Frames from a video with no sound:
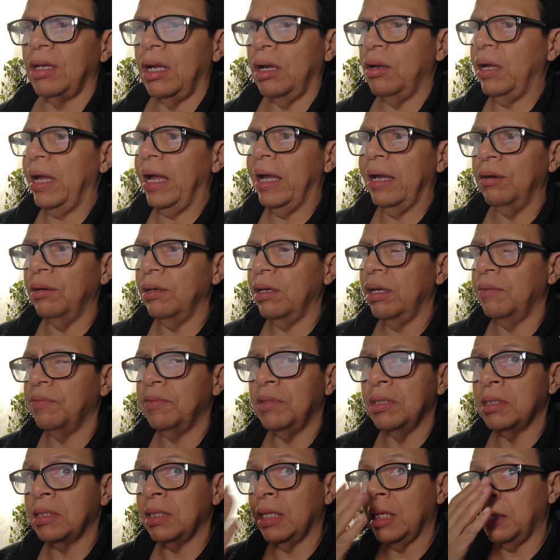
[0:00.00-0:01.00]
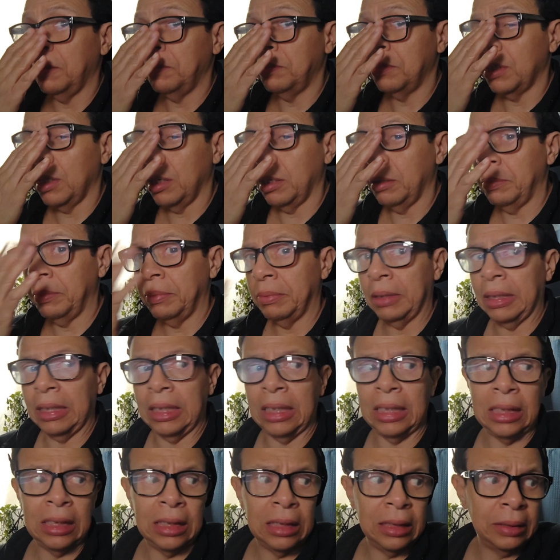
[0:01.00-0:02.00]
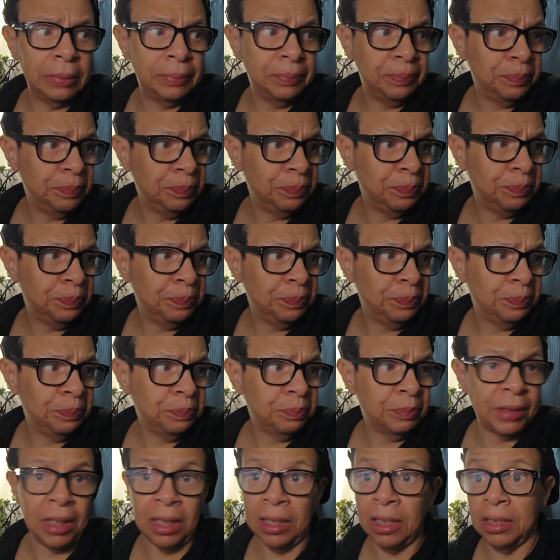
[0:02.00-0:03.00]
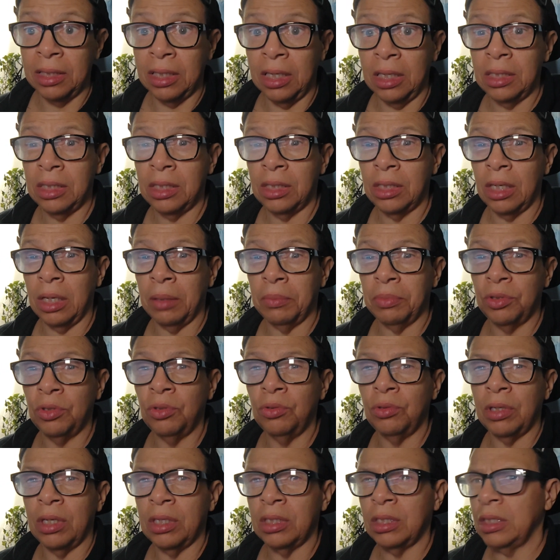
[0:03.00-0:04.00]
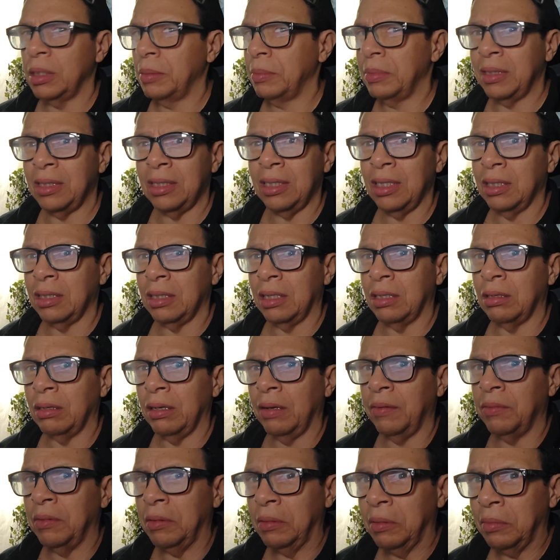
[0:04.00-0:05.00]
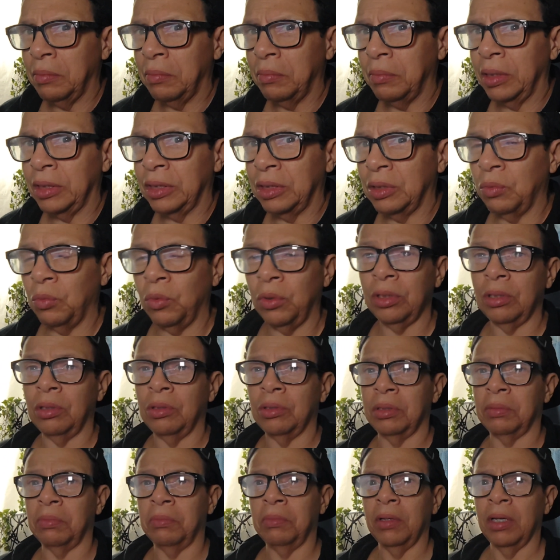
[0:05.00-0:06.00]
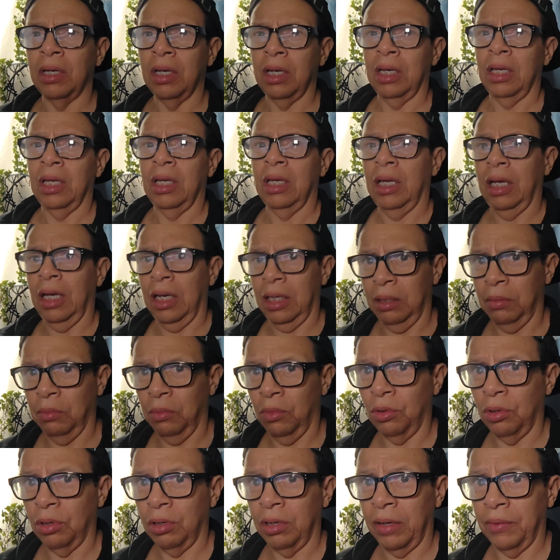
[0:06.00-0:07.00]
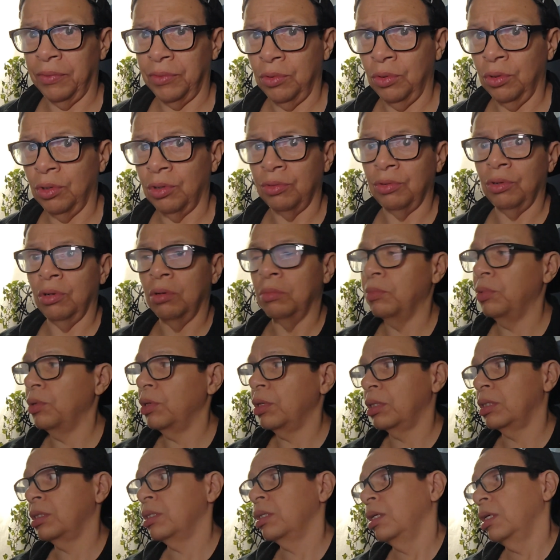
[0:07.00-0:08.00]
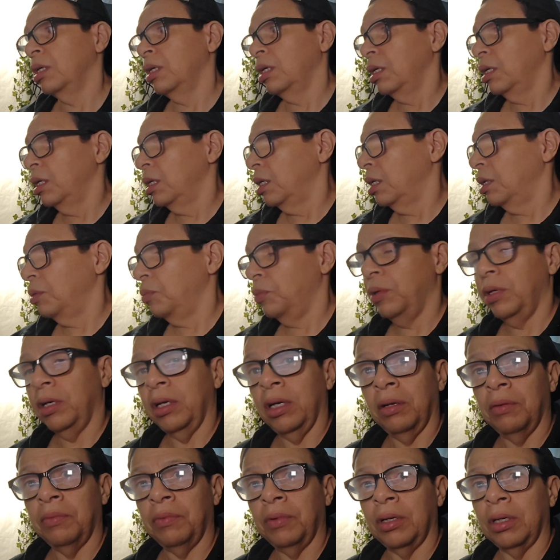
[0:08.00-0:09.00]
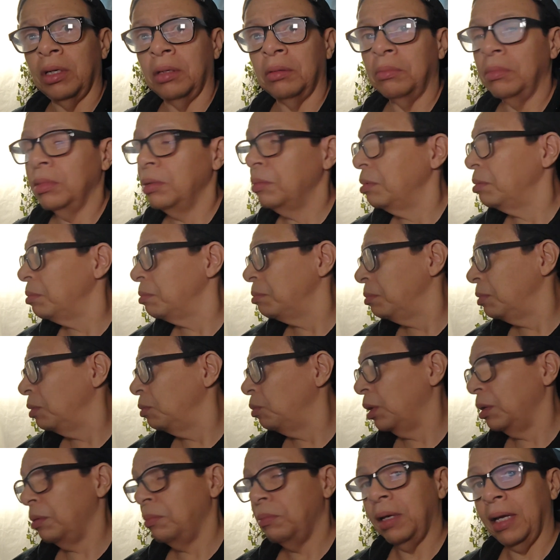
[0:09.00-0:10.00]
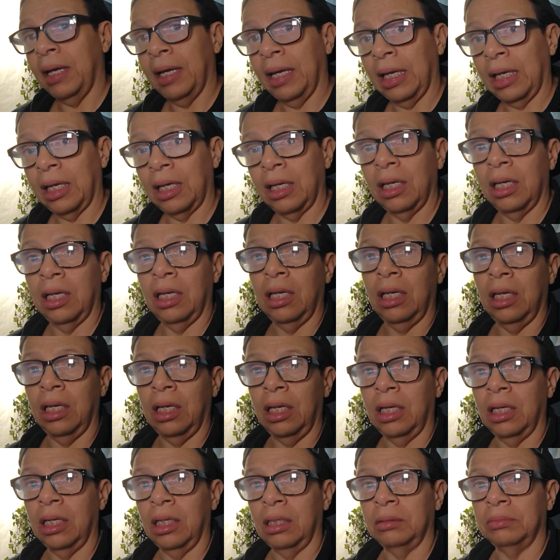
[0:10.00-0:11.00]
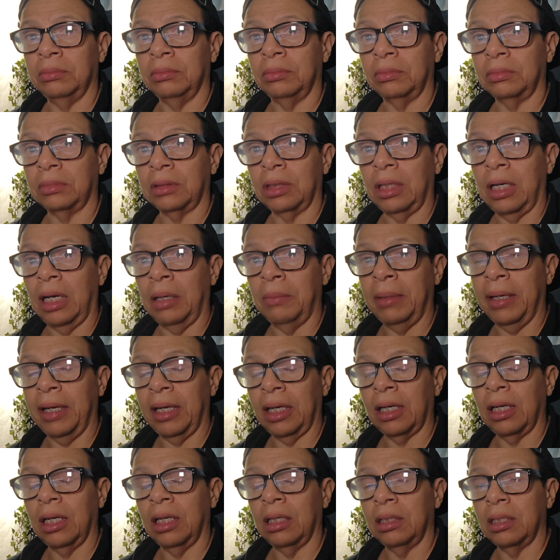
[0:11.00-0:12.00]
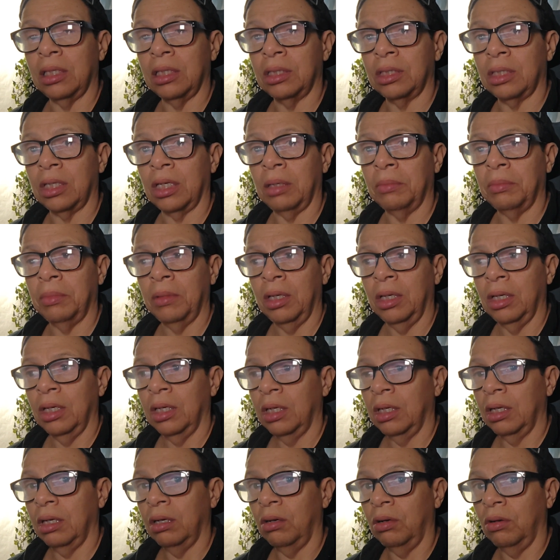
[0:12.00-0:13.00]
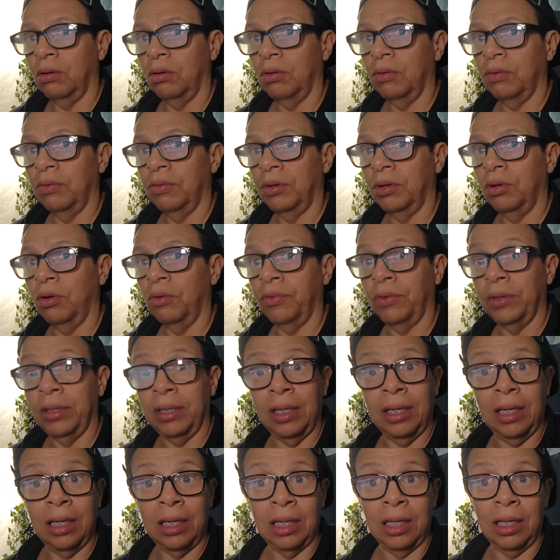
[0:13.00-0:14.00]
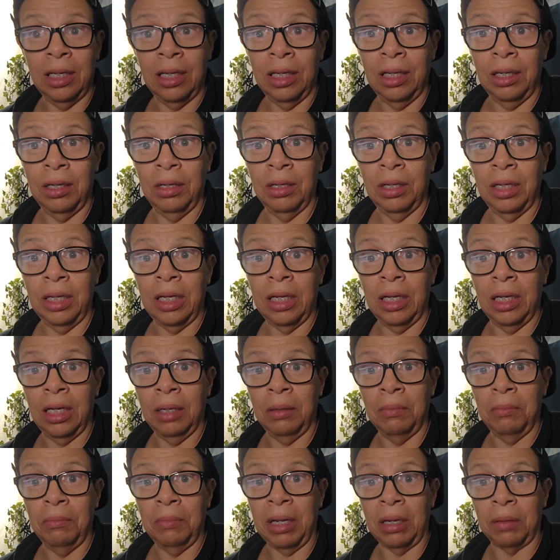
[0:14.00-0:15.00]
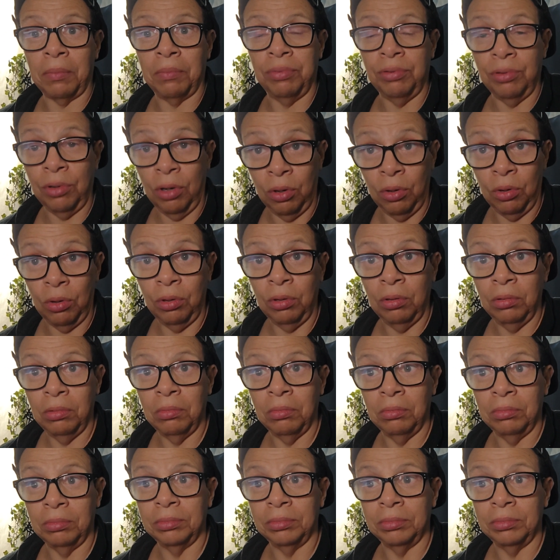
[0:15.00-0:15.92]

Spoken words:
I only have this laptop and a desktop, 2 desktops. That's it. I don't have any much Windows anymore. I have 2 Chromebooks. We have 1 Mac, iMac desktop. I'll hopefully get a Mac Pro.